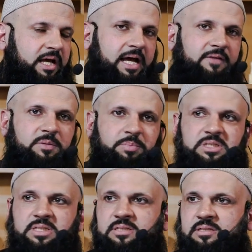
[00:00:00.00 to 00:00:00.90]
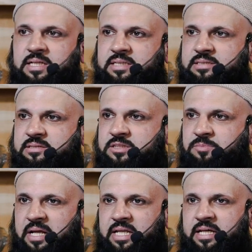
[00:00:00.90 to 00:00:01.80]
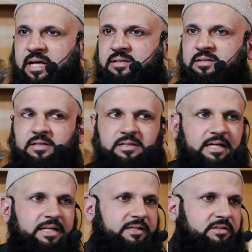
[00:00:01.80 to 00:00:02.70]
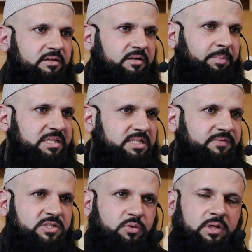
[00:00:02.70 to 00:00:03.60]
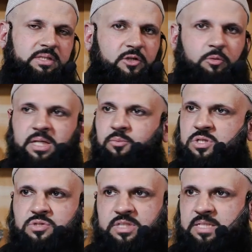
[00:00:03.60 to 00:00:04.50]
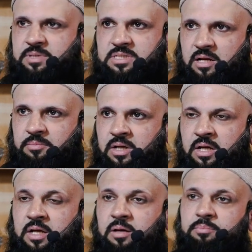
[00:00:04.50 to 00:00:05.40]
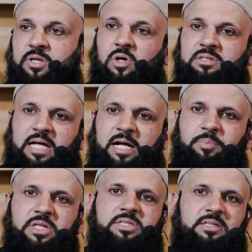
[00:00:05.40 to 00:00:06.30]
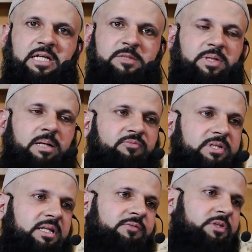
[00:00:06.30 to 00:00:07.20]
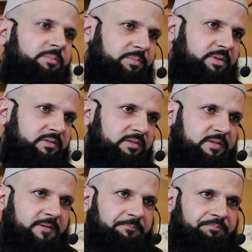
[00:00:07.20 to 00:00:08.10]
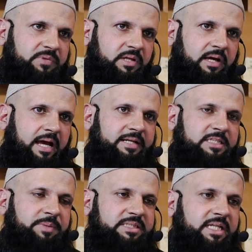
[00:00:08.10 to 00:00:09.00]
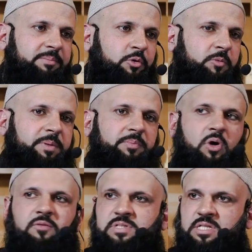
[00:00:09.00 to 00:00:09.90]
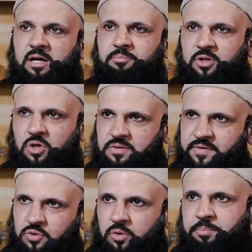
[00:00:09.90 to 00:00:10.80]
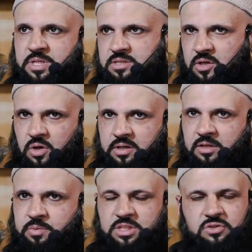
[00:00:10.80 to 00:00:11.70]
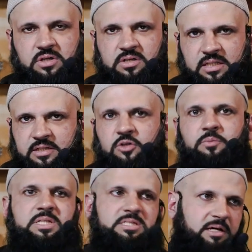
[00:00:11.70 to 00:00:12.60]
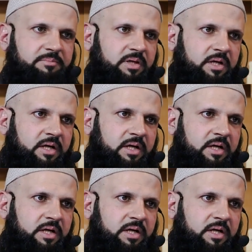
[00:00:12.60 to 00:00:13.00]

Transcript: And if the person is smelly and uh, yani, repulsive and so on, then nobody wants to accept Islam. Because that person has become fitna for the people and he has basically put people off Islam because of his own personal conduct, which has got nothing to do with Islam.